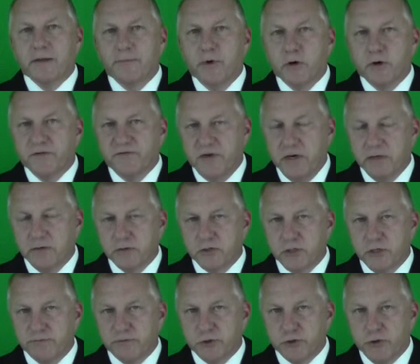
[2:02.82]
Automotive
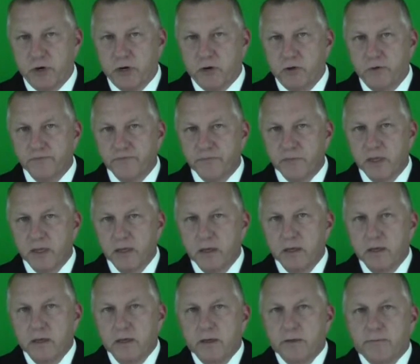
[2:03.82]
Dealerships Struggle.
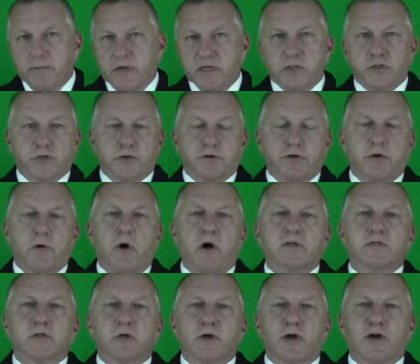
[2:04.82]
Make sure you
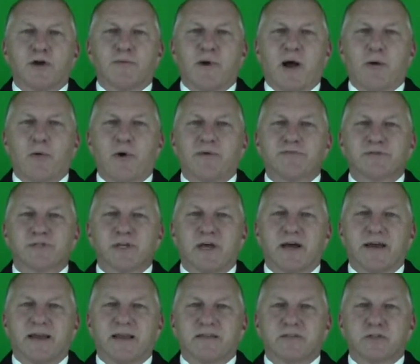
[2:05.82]
also go to my
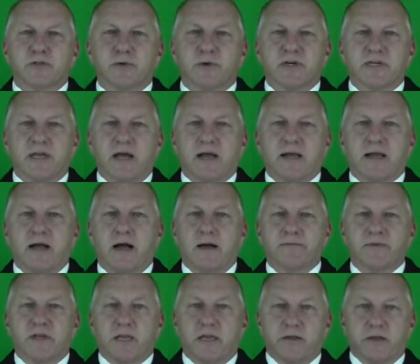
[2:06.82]
website at
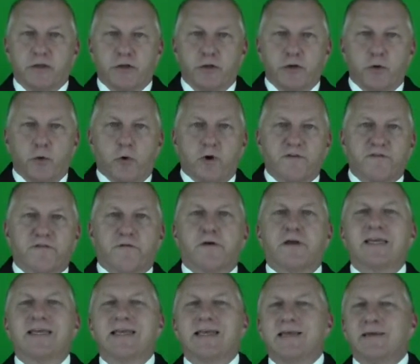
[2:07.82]
tewart.com to get your
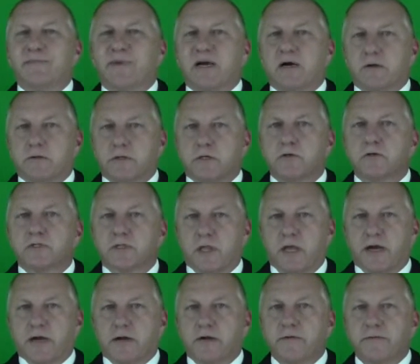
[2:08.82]
free email
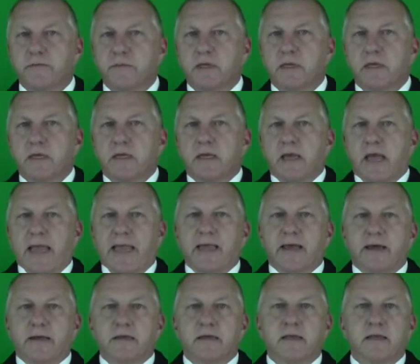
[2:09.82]
newsletter.
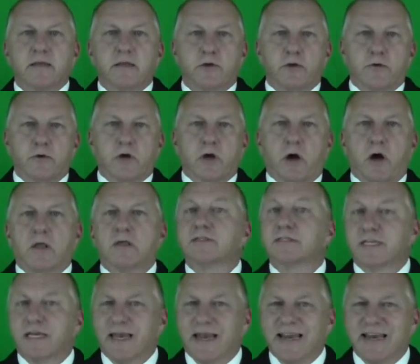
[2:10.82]
And you can call
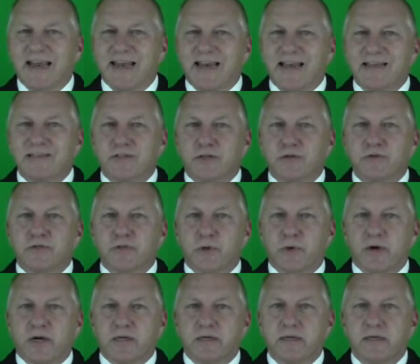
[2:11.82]
us at 888
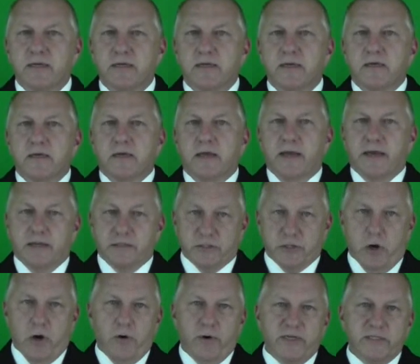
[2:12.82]
2 And
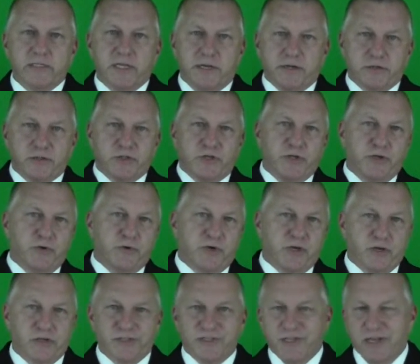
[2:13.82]
as always, here's to you
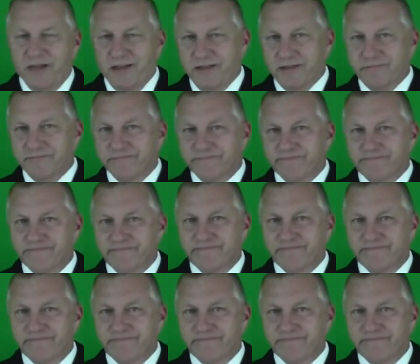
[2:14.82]
and good selling.